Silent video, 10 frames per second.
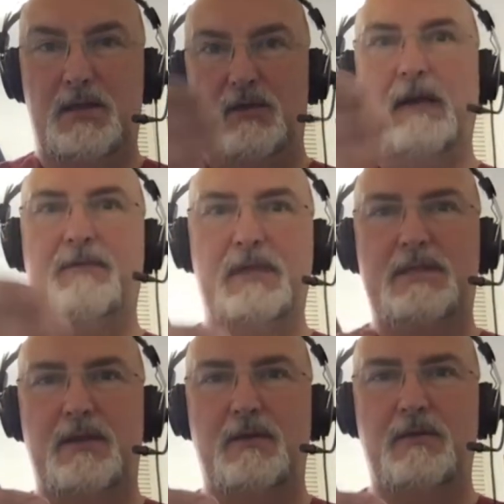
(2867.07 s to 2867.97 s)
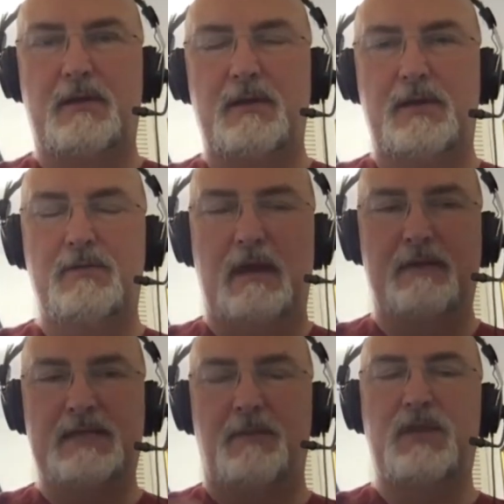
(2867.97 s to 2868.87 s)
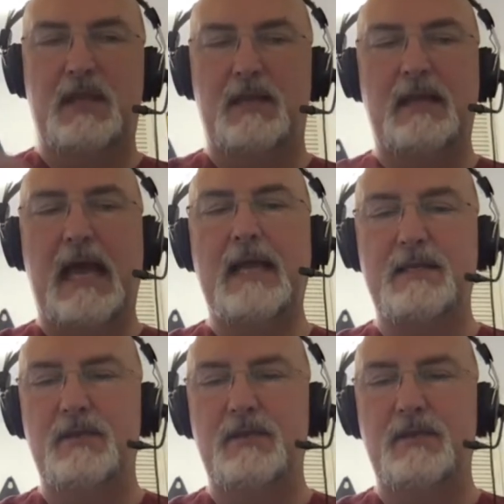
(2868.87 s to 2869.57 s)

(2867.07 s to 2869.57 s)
you have this yoke you have something that